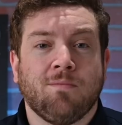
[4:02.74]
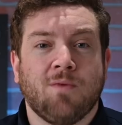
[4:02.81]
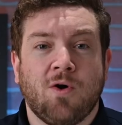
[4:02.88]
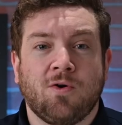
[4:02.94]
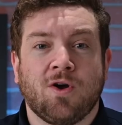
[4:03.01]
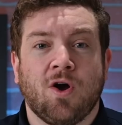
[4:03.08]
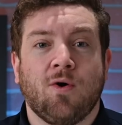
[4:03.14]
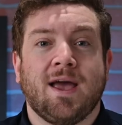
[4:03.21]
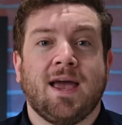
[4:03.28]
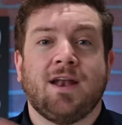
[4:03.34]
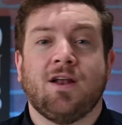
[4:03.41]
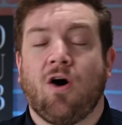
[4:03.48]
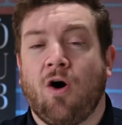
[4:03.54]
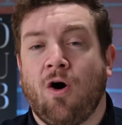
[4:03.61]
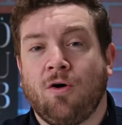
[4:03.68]
Moko
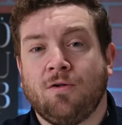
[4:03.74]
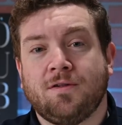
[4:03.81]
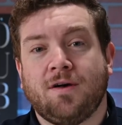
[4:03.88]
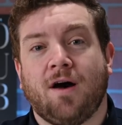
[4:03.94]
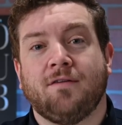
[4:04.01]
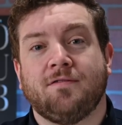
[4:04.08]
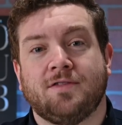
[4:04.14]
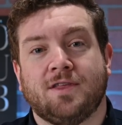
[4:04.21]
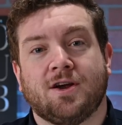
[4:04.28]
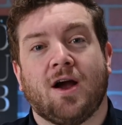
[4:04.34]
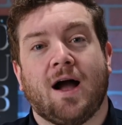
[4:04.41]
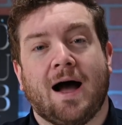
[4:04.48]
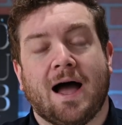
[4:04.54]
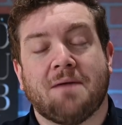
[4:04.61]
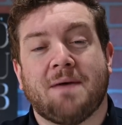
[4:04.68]
and all of
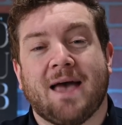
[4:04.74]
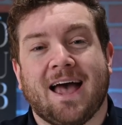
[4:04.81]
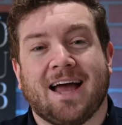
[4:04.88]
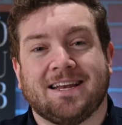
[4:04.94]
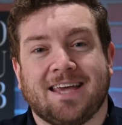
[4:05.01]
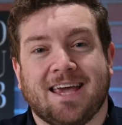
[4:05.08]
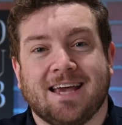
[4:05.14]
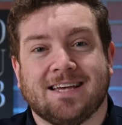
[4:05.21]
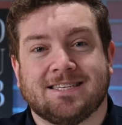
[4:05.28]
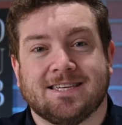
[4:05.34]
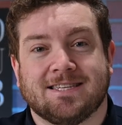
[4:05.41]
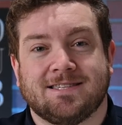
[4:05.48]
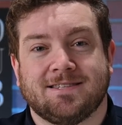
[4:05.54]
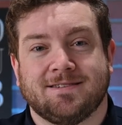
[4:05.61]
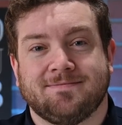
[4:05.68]
their iPad
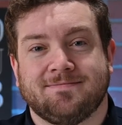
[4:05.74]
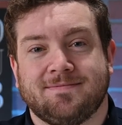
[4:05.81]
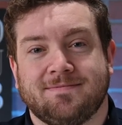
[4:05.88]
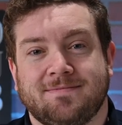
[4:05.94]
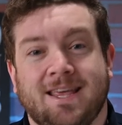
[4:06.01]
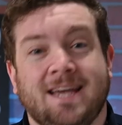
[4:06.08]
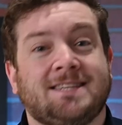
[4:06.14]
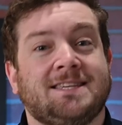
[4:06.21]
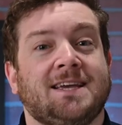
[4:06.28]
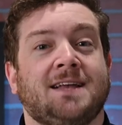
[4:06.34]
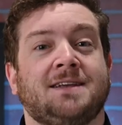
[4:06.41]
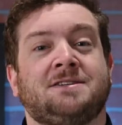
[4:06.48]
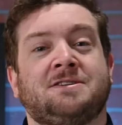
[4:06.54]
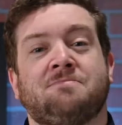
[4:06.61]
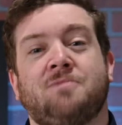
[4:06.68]
cases. Thanks
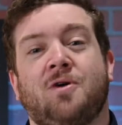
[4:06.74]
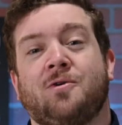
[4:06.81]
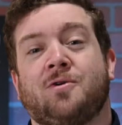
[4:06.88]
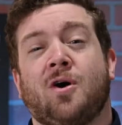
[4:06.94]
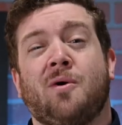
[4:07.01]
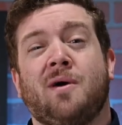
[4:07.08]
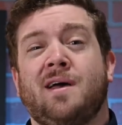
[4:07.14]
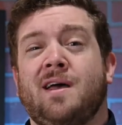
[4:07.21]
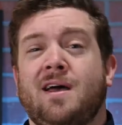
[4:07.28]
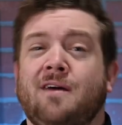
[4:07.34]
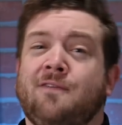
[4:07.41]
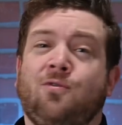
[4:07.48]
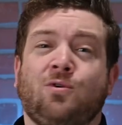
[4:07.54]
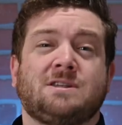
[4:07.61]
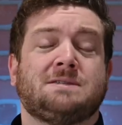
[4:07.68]
again to Moko
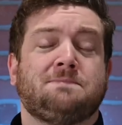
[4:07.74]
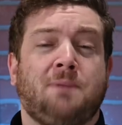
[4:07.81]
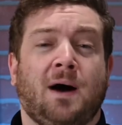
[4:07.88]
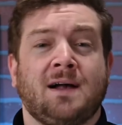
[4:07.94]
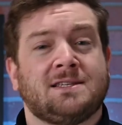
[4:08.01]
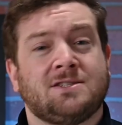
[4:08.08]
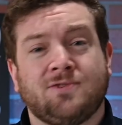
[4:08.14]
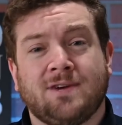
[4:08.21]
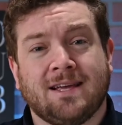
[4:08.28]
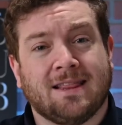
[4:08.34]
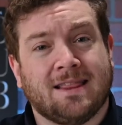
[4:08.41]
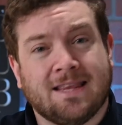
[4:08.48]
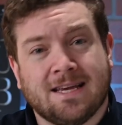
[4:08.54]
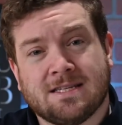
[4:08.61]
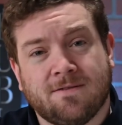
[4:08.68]
for
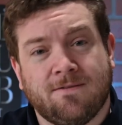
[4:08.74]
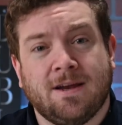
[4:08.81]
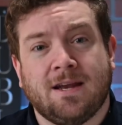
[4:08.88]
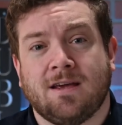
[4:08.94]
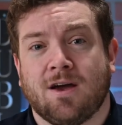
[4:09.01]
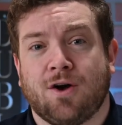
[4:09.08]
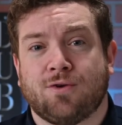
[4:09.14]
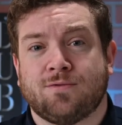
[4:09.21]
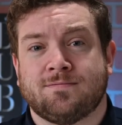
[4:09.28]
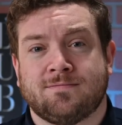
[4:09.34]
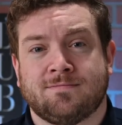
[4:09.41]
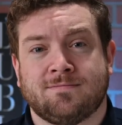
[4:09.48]
sponsoring this video.